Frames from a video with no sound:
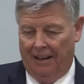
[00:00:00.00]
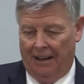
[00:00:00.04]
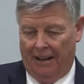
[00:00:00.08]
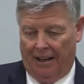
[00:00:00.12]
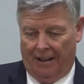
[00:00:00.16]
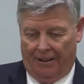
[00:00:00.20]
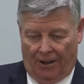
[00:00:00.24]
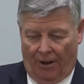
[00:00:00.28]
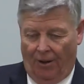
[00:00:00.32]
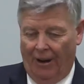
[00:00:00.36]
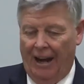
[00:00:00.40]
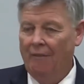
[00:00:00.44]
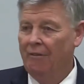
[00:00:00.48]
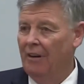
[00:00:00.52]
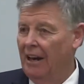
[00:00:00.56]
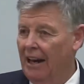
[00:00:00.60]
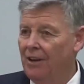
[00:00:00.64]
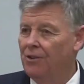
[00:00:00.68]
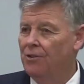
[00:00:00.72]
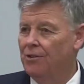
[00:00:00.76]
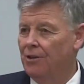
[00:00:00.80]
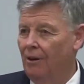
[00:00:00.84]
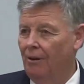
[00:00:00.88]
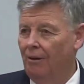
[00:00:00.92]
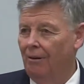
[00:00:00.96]
You have an
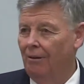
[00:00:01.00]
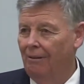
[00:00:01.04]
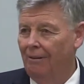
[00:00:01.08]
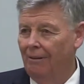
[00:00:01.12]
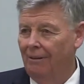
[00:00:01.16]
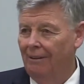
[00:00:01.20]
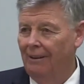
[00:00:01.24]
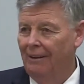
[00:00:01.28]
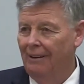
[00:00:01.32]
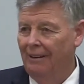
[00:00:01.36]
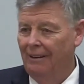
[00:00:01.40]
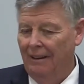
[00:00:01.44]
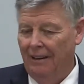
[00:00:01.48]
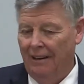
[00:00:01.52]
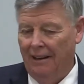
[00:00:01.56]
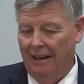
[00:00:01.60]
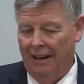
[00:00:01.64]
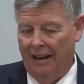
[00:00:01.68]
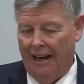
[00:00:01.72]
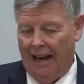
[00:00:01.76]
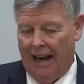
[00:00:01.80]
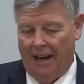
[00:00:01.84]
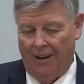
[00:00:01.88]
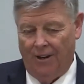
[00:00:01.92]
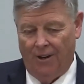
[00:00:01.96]
issue,
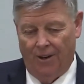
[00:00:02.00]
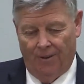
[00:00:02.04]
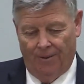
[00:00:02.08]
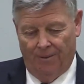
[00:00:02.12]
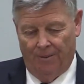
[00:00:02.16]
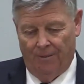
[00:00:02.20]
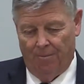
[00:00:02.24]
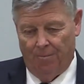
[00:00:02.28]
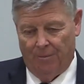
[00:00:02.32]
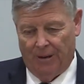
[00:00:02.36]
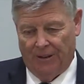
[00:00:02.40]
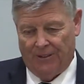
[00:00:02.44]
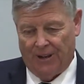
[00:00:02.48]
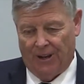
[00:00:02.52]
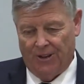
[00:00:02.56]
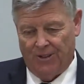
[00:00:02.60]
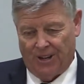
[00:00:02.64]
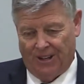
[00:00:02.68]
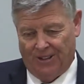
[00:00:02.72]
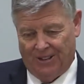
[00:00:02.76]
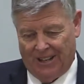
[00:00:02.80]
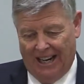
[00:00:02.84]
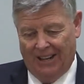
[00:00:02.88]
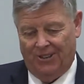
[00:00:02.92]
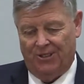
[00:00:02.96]
and you'll, but there's a
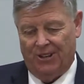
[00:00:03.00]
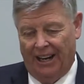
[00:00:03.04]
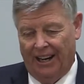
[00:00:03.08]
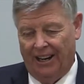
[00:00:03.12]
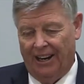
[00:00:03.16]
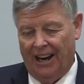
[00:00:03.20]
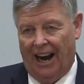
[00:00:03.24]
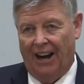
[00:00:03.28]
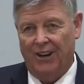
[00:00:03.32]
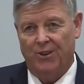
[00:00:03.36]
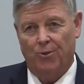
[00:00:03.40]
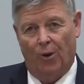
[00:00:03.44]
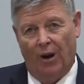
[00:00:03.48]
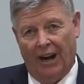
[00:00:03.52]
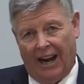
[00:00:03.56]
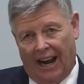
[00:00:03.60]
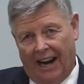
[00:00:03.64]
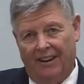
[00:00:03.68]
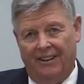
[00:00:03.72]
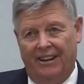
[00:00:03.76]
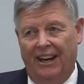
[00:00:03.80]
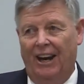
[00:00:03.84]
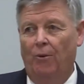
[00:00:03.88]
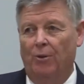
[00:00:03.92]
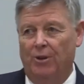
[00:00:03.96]
teaching in God's Word how
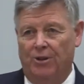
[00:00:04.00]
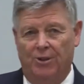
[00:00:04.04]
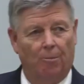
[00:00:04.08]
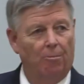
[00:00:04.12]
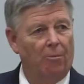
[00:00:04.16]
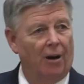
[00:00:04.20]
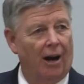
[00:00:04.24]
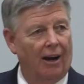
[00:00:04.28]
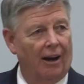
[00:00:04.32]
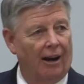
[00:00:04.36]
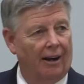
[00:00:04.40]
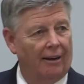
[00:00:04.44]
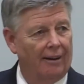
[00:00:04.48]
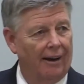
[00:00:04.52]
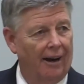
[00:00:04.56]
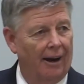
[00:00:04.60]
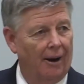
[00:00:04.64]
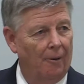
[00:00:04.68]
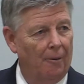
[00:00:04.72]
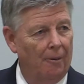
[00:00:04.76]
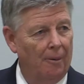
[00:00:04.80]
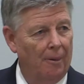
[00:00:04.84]
to deal with somebody like that.